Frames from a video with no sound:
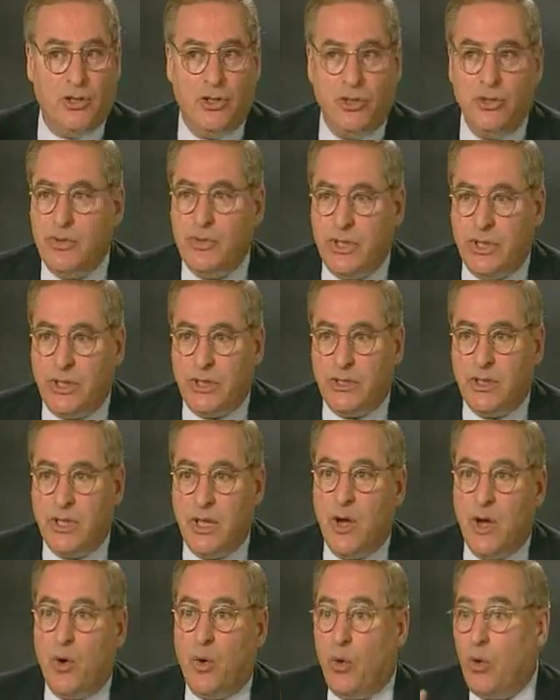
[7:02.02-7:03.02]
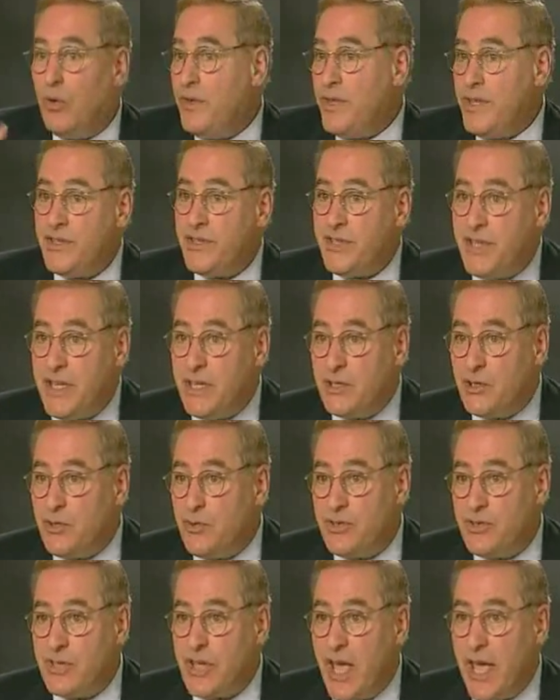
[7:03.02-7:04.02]
union, all these things
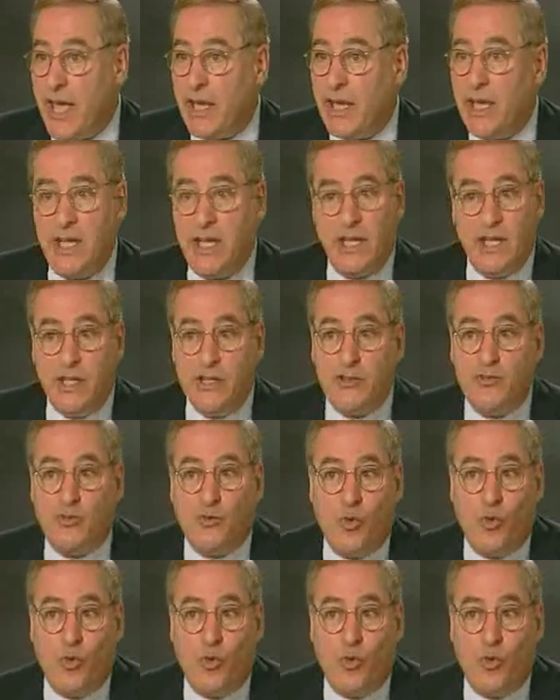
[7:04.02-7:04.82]
you say, it's